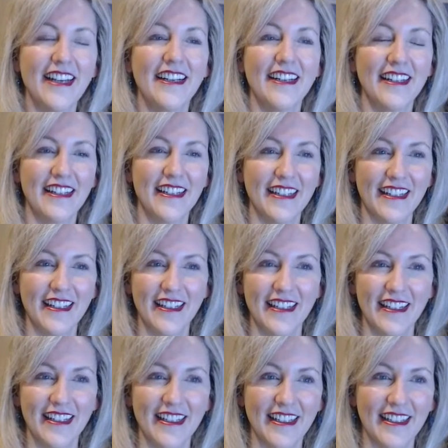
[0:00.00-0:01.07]

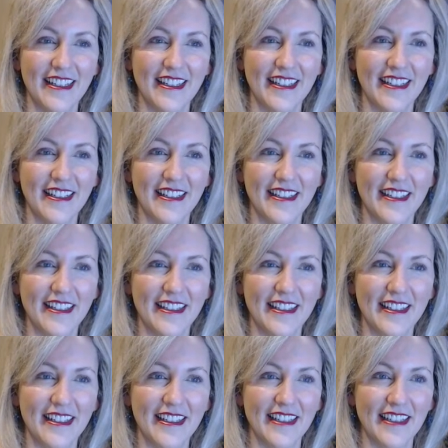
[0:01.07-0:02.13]

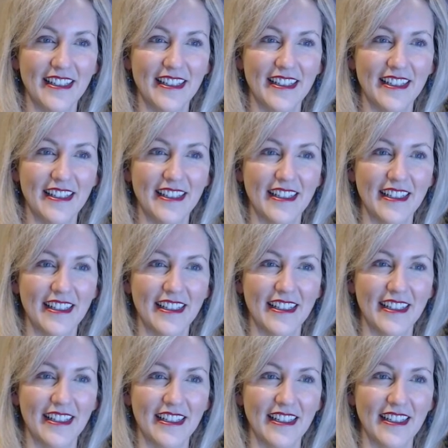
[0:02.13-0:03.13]
This person isn't speaking.